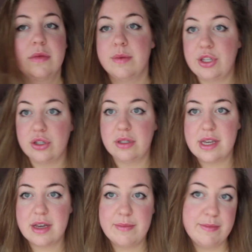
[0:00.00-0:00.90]
Let me just
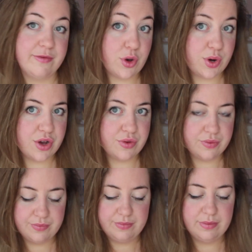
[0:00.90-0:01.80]
take that photo.
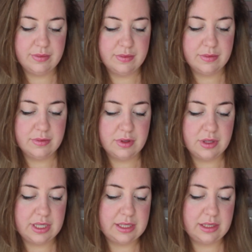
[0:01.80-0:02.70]

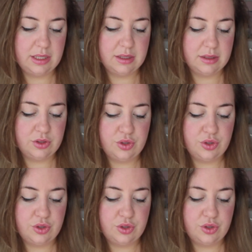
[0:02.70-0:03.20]
Let's see, it's